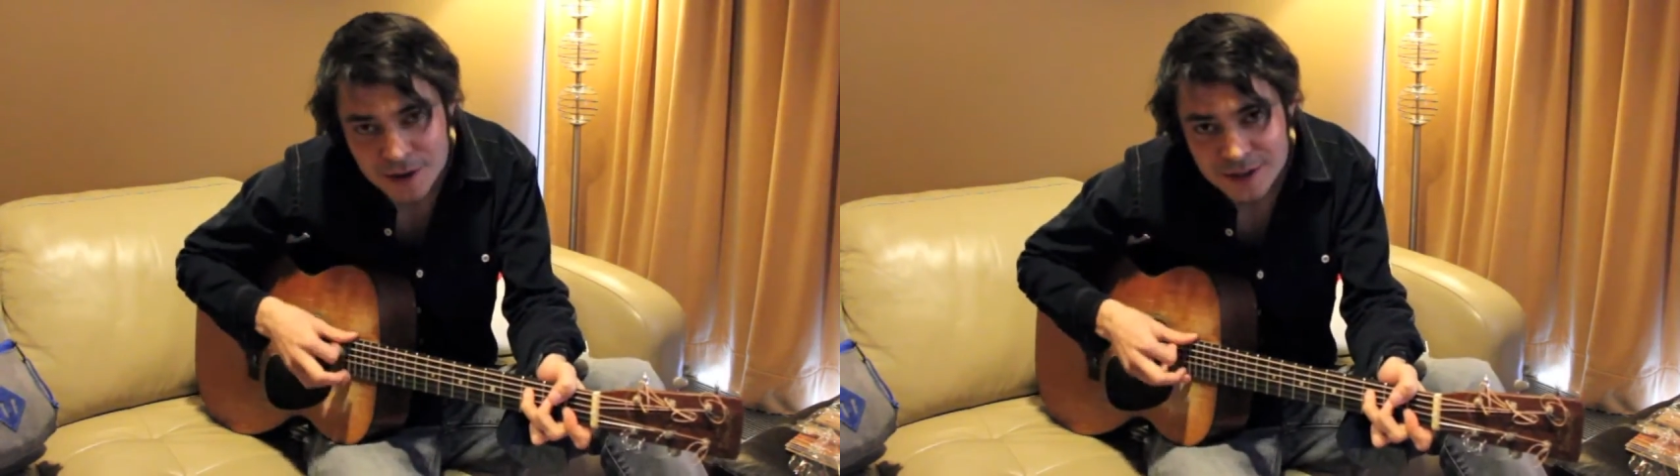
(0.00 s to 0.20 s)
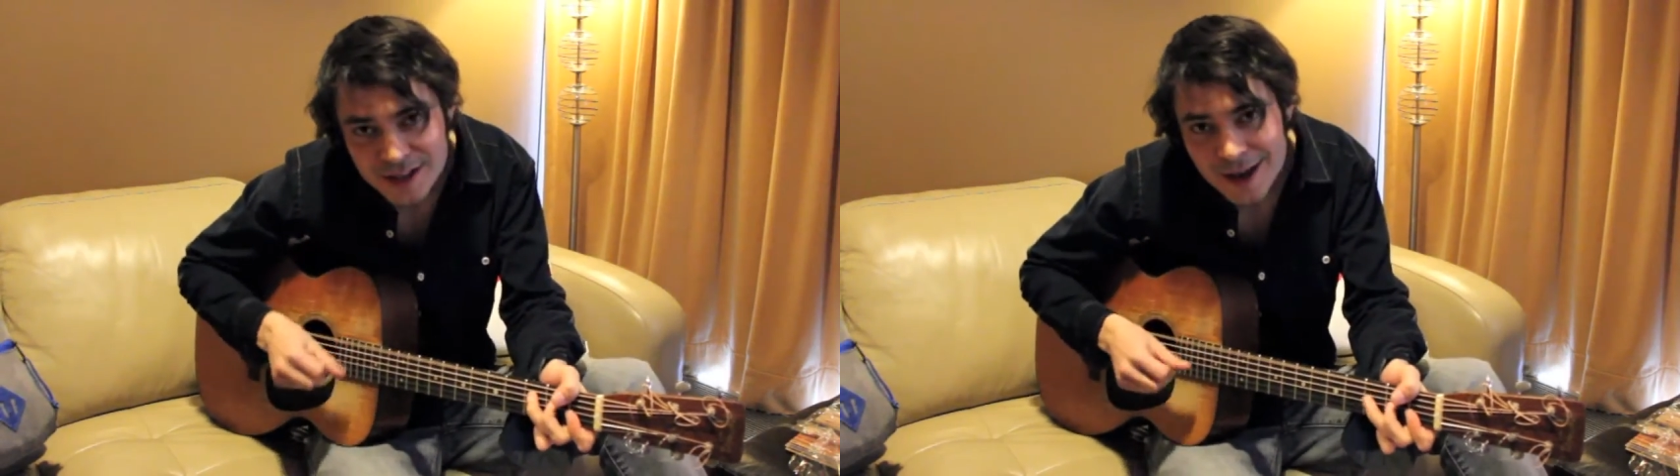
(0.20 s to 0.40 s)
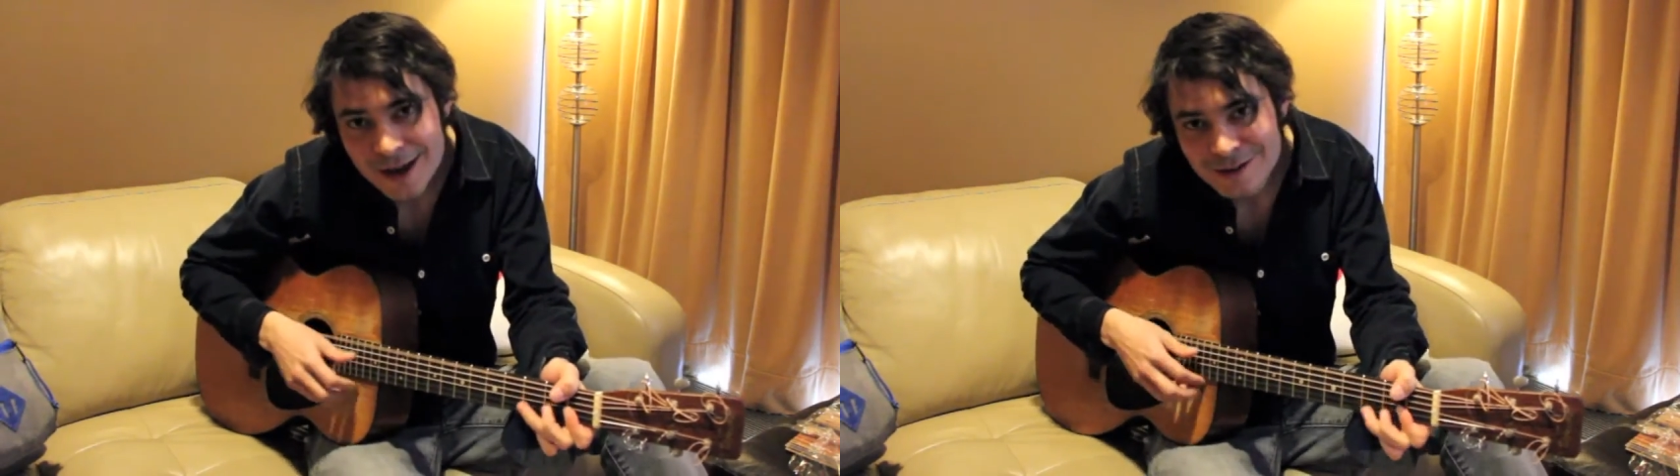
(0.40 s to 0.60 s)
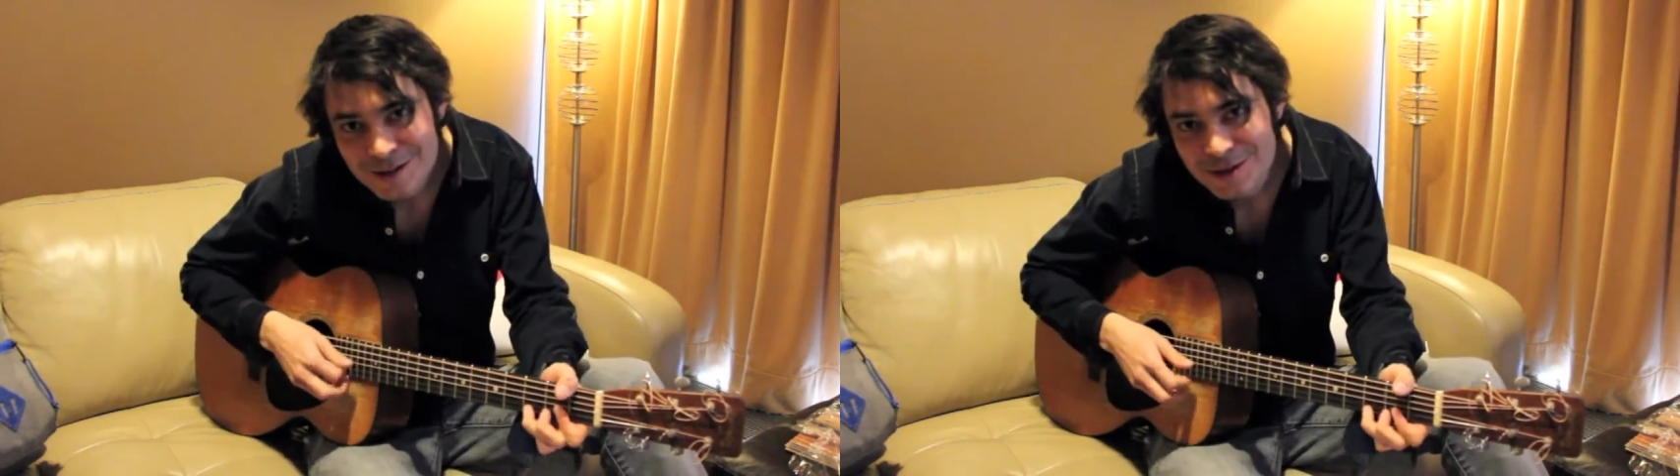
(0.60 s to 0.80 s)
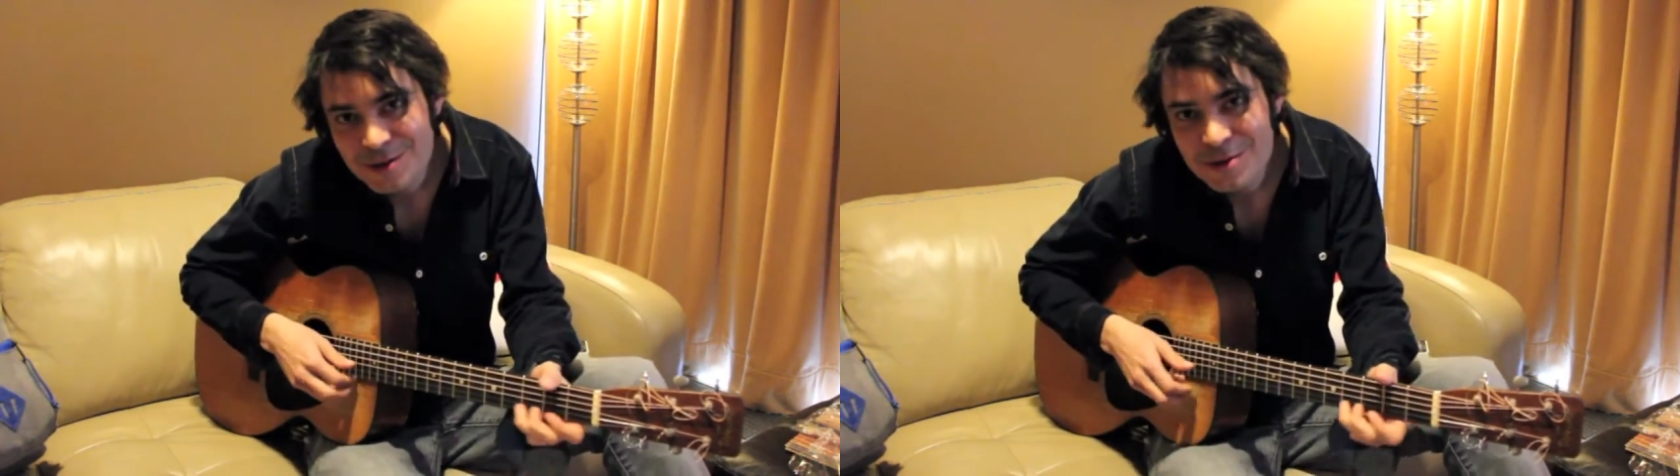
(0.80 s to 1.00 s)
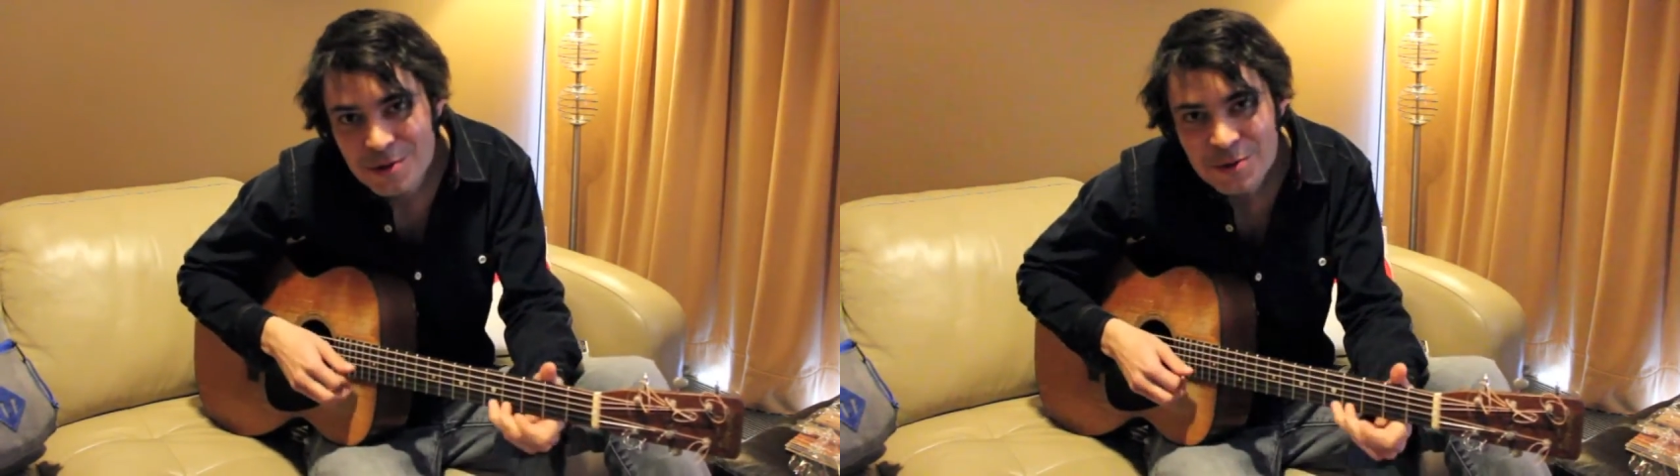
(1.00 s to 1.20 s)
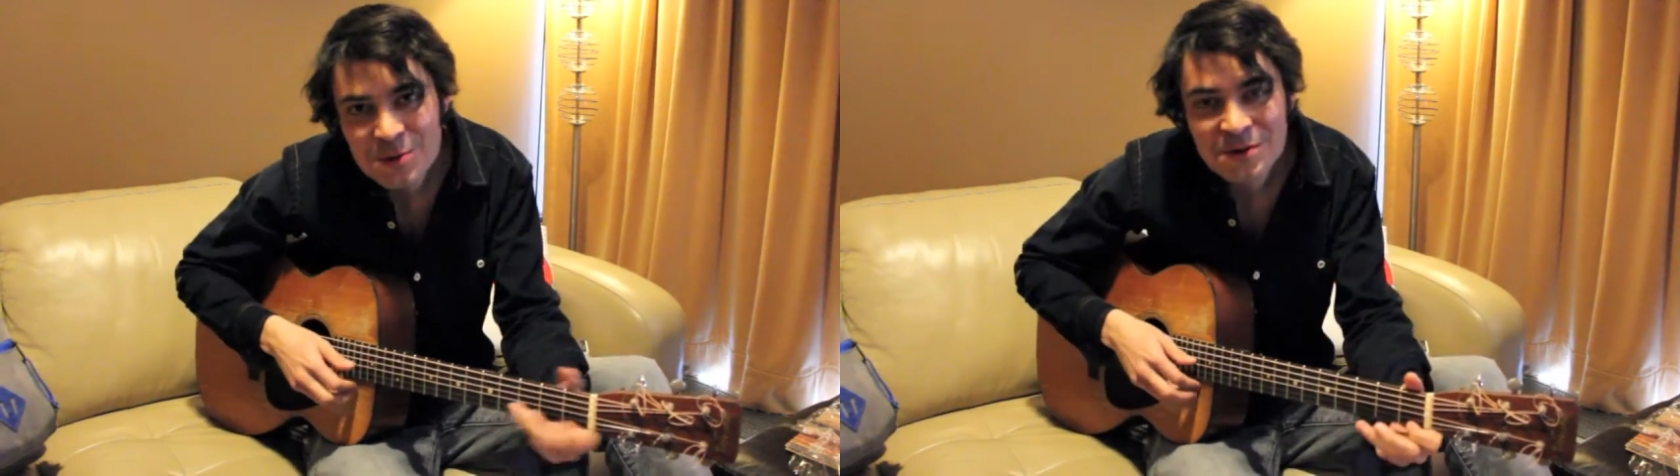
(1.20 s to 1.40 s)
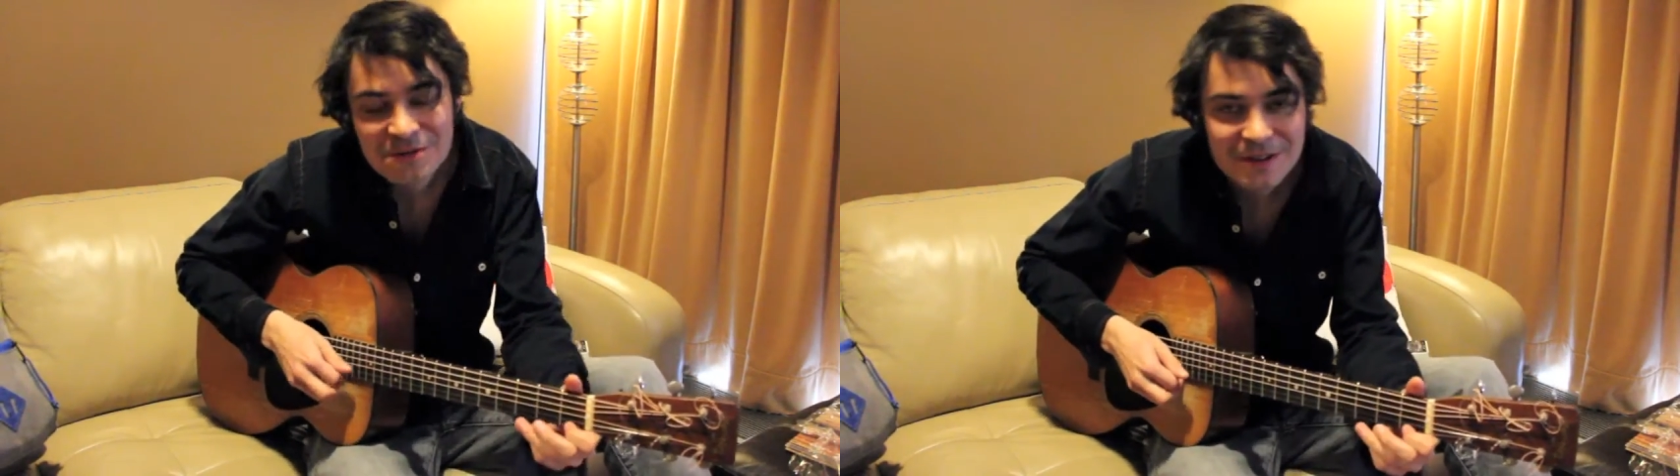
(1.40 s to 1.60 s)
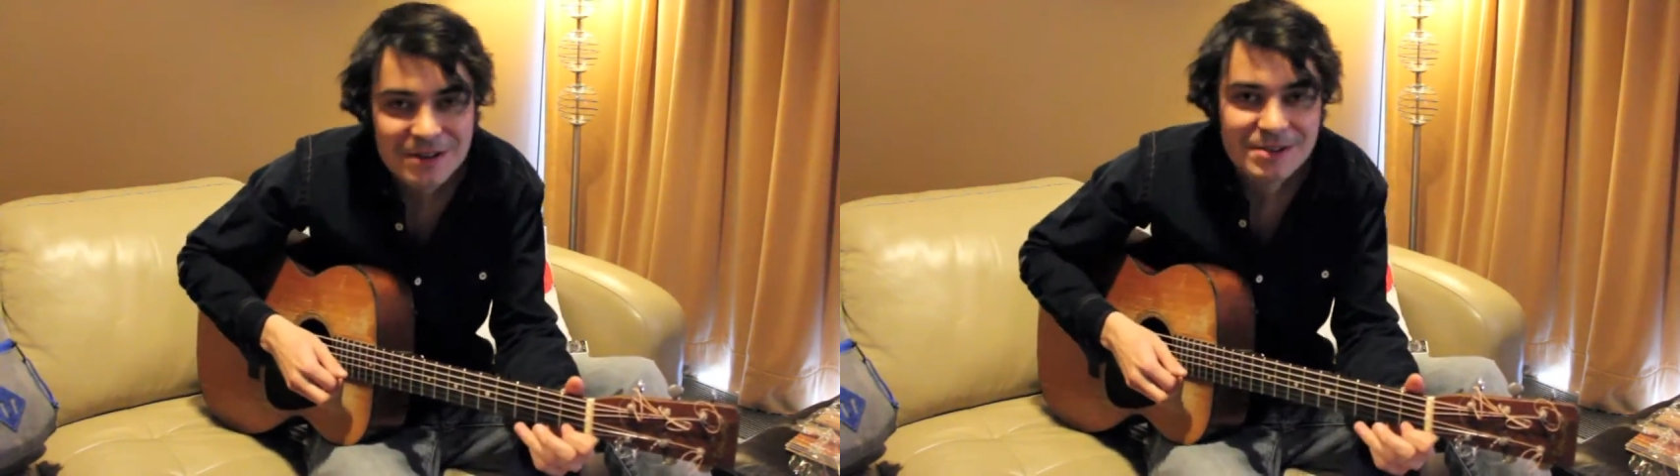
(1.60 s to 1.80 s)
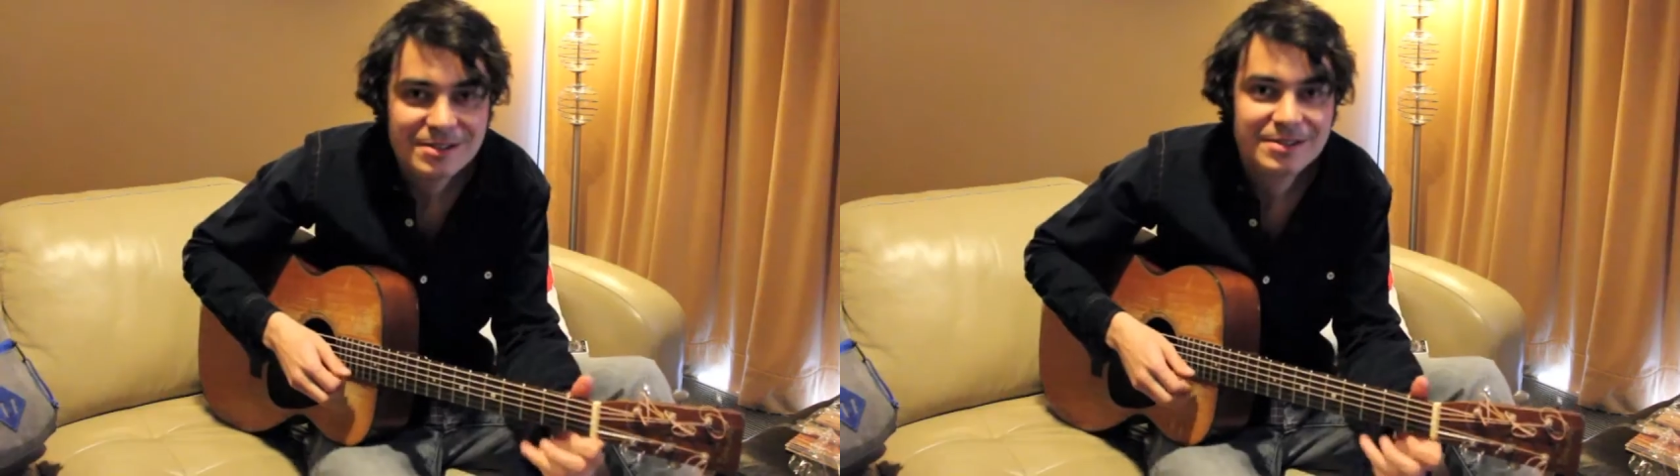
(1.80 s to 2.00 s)
There's just the two of
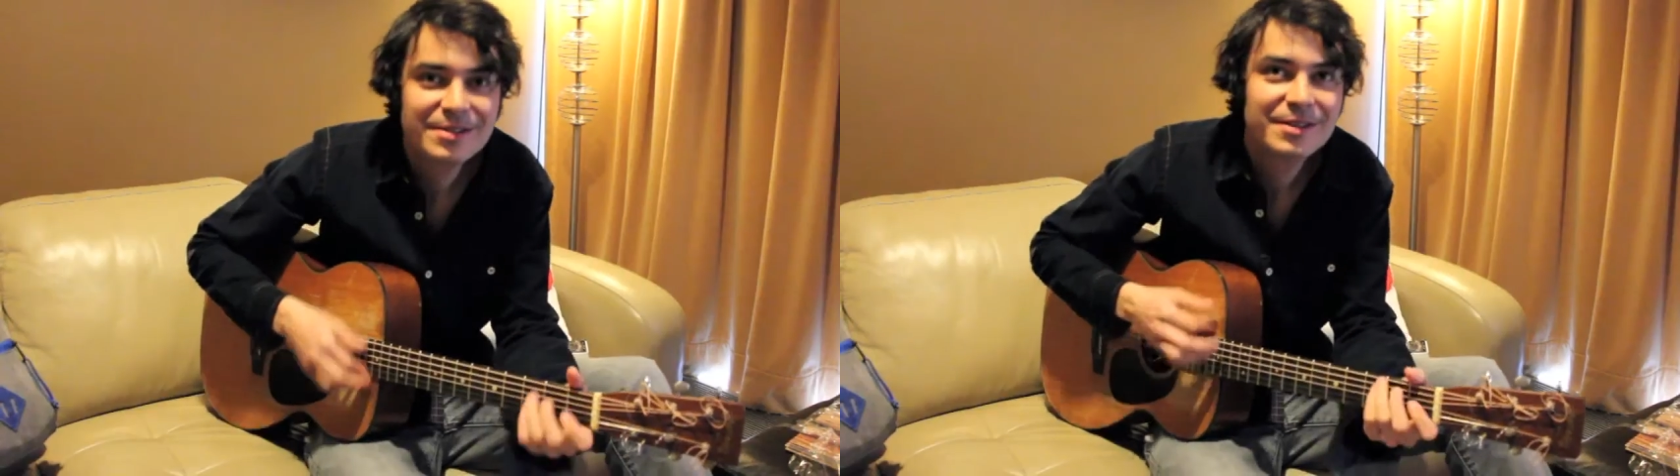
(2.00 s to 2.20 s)
us,